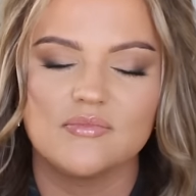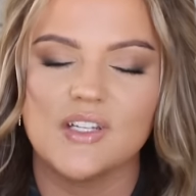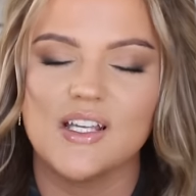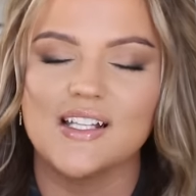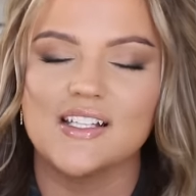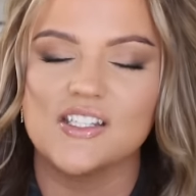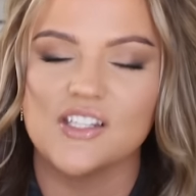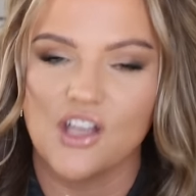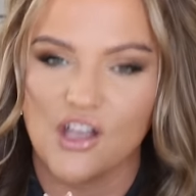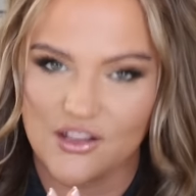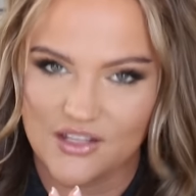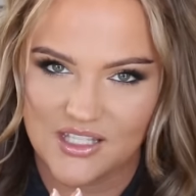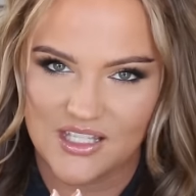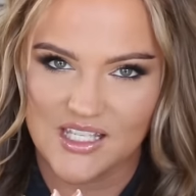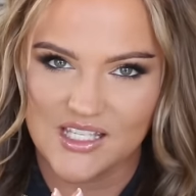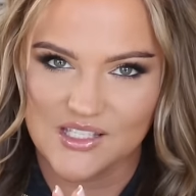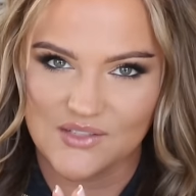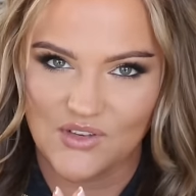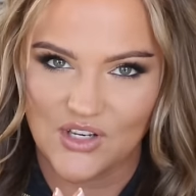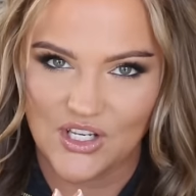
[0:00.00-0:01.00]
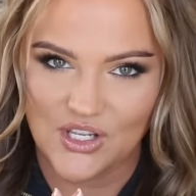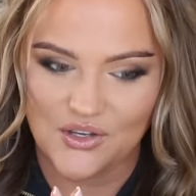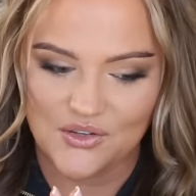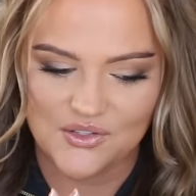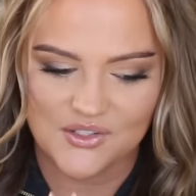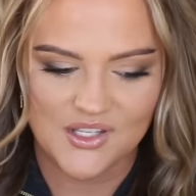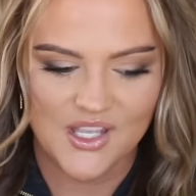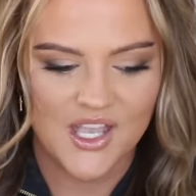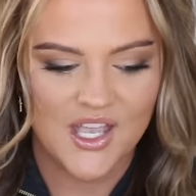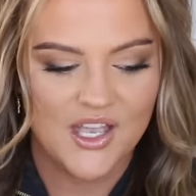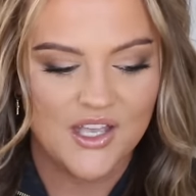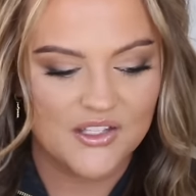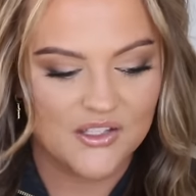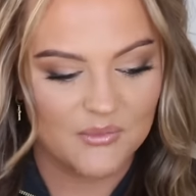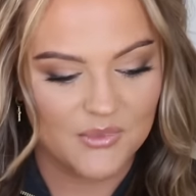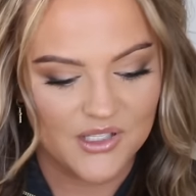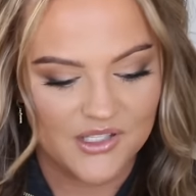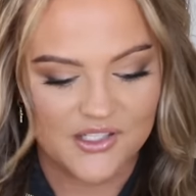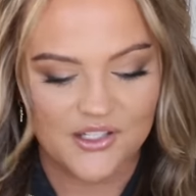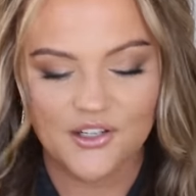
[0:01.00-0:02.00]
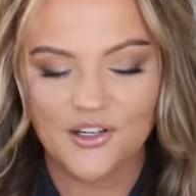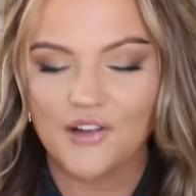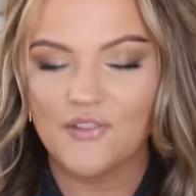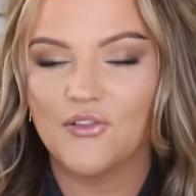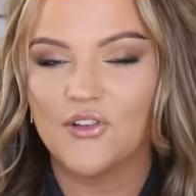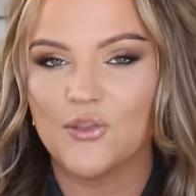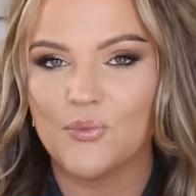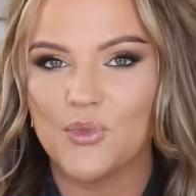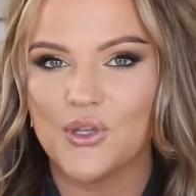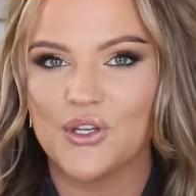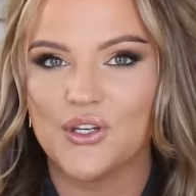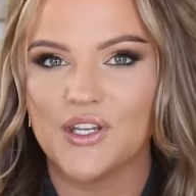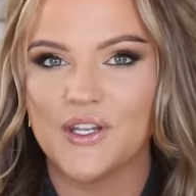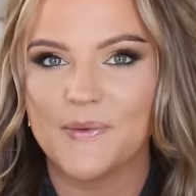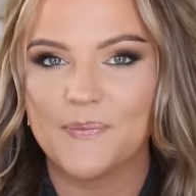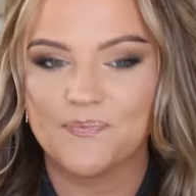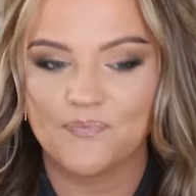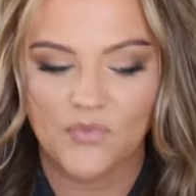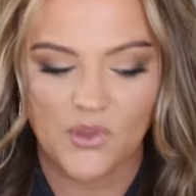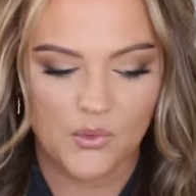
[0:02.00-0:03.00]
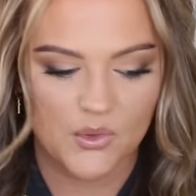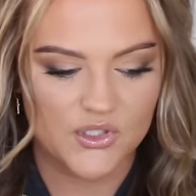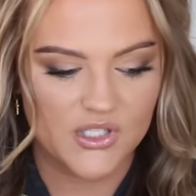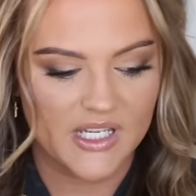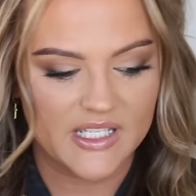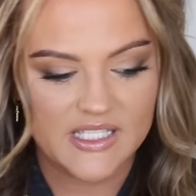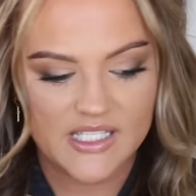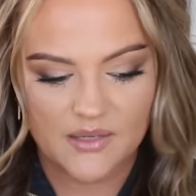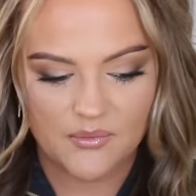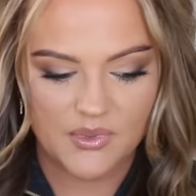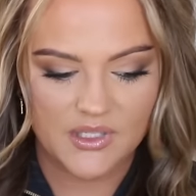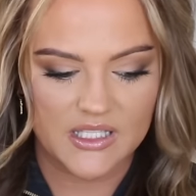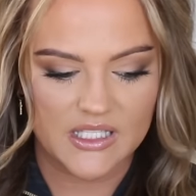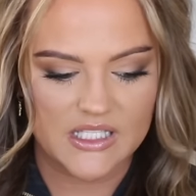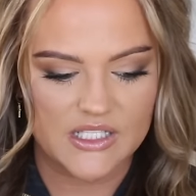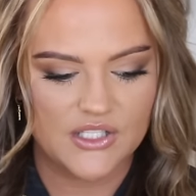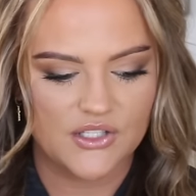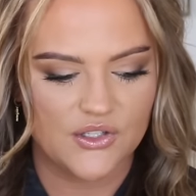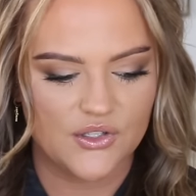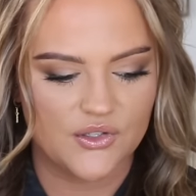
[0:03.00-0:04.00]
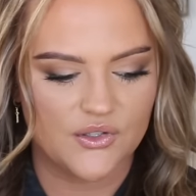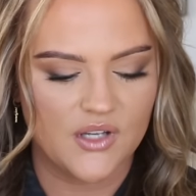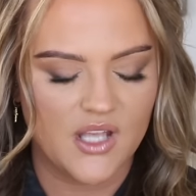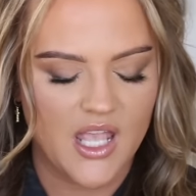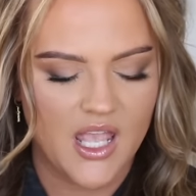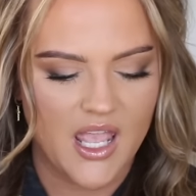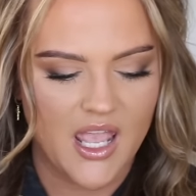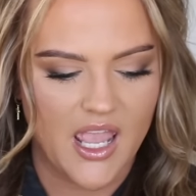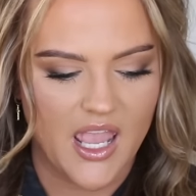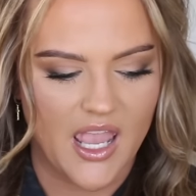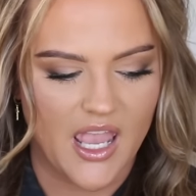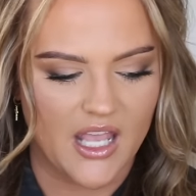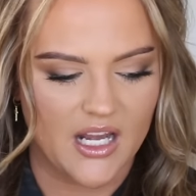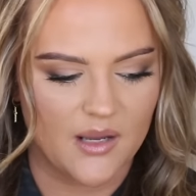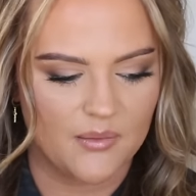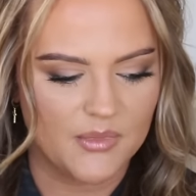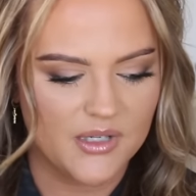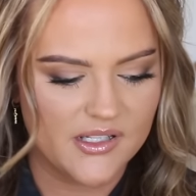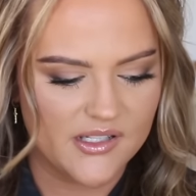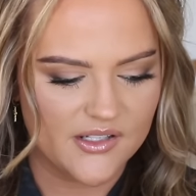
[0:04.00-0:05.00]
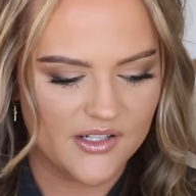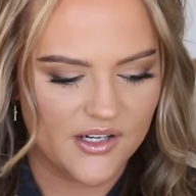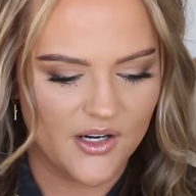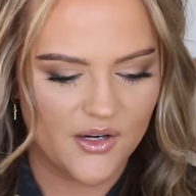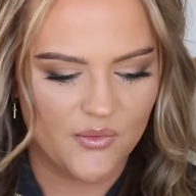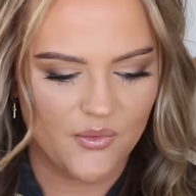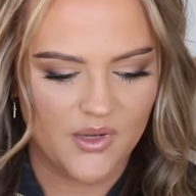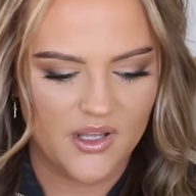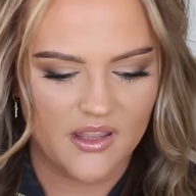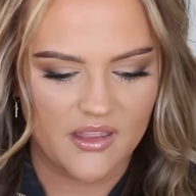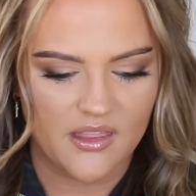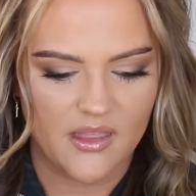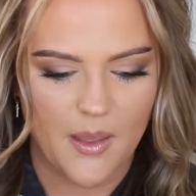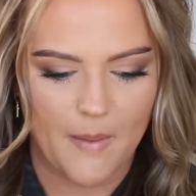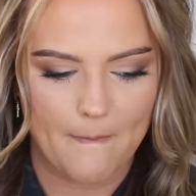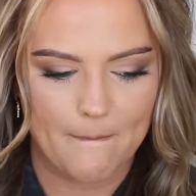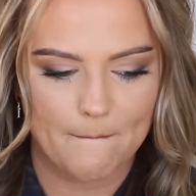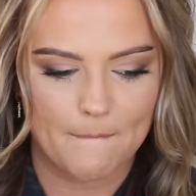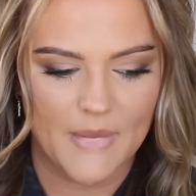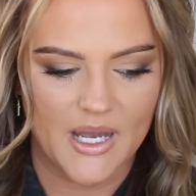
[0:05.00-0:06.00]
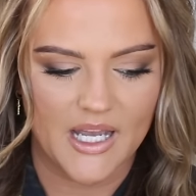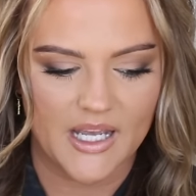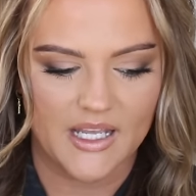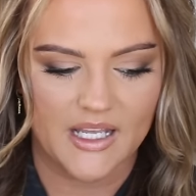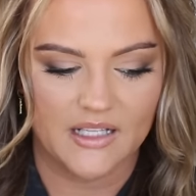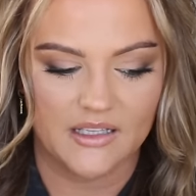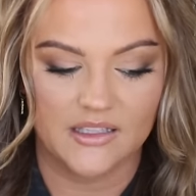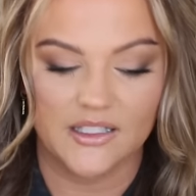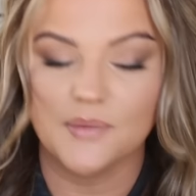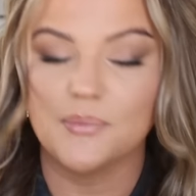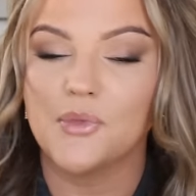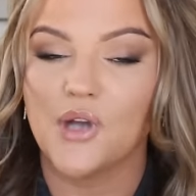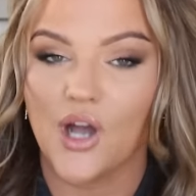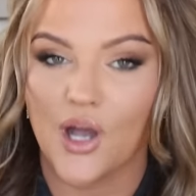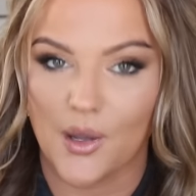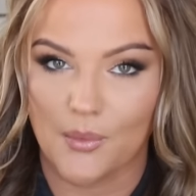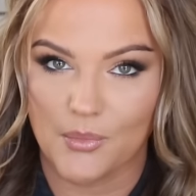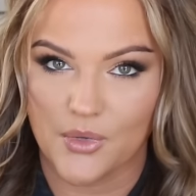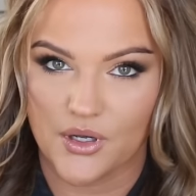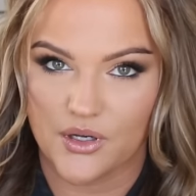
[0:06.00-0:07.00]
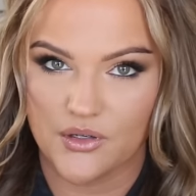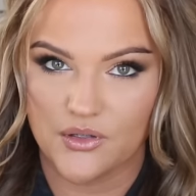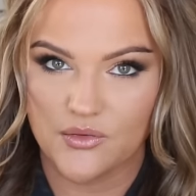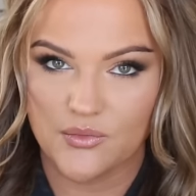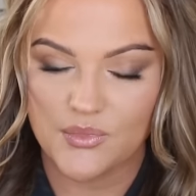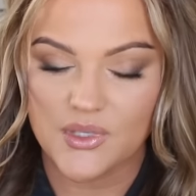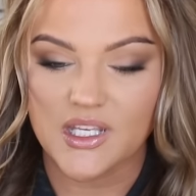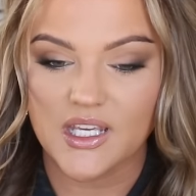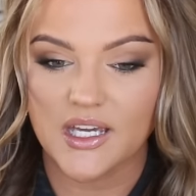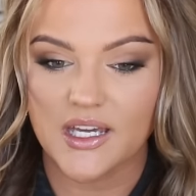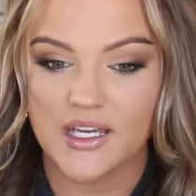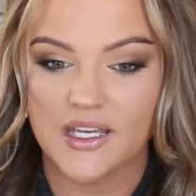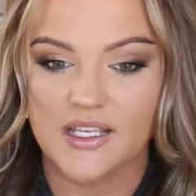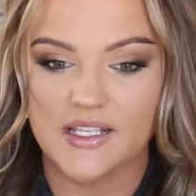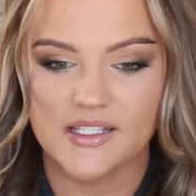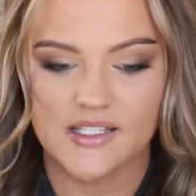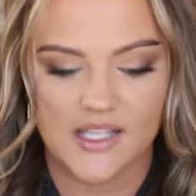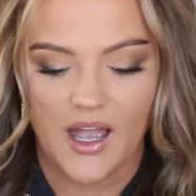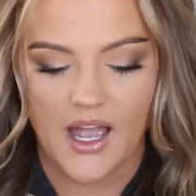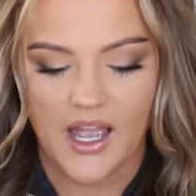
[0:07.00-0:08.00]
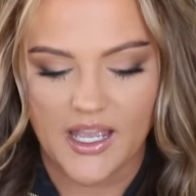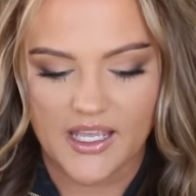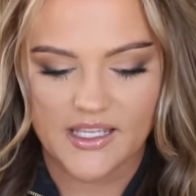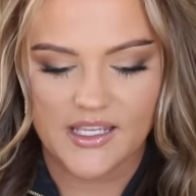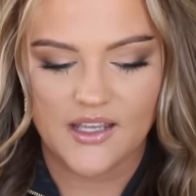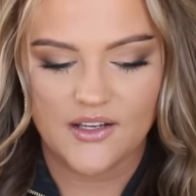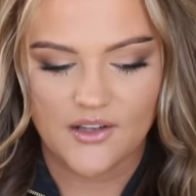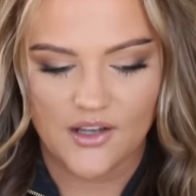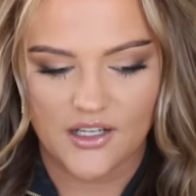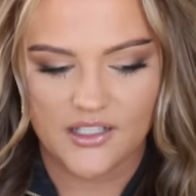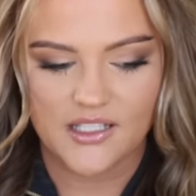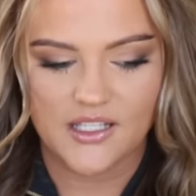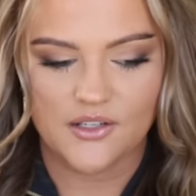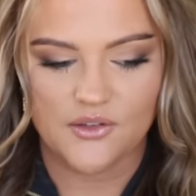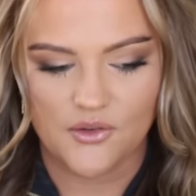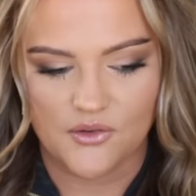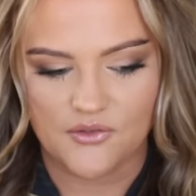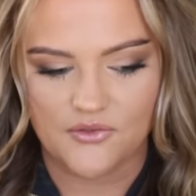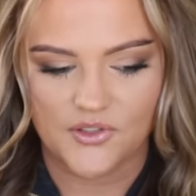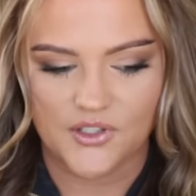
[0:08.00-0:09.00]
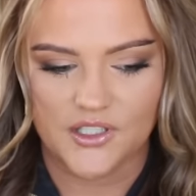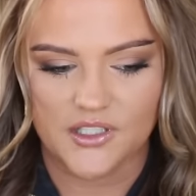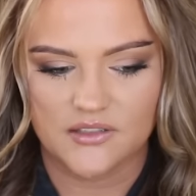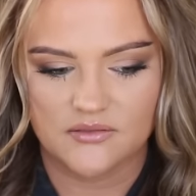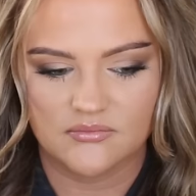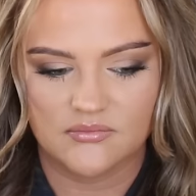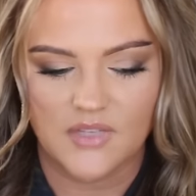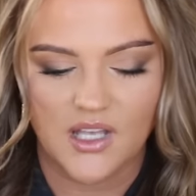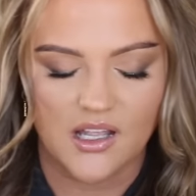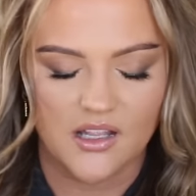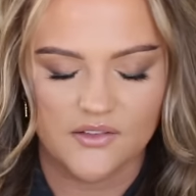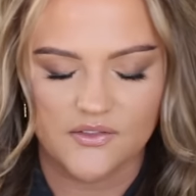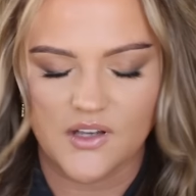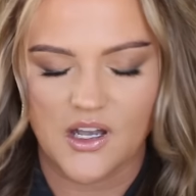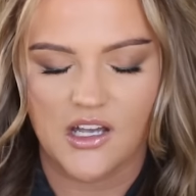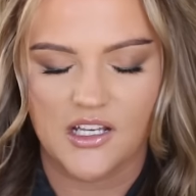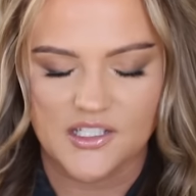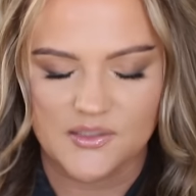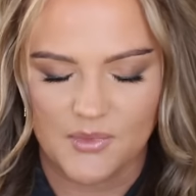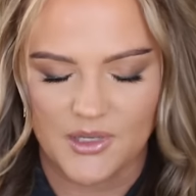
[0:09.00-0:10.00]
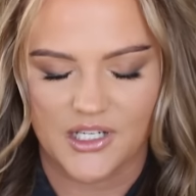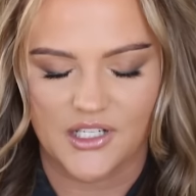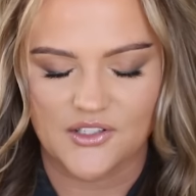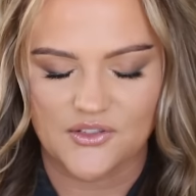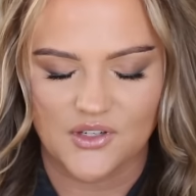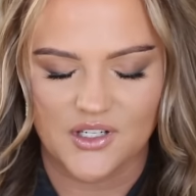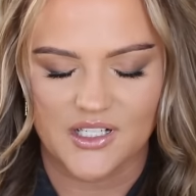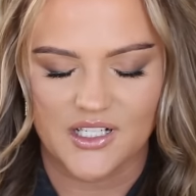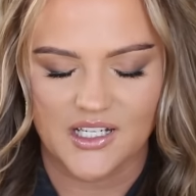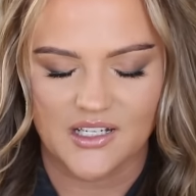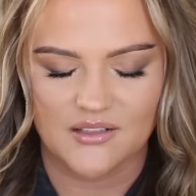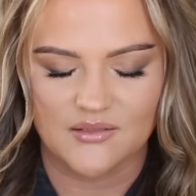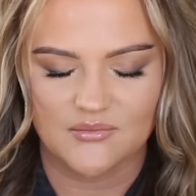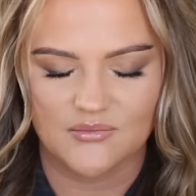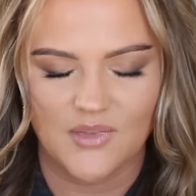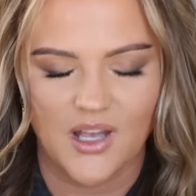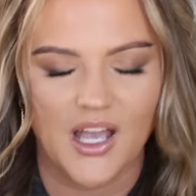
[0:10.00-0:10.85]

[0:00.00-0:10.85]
It's all in these videos. I'm going to start off with beauty, which I typically do, and I'm going to start with my lip combo because I cannot get over e.l.f. Cosmetics right now.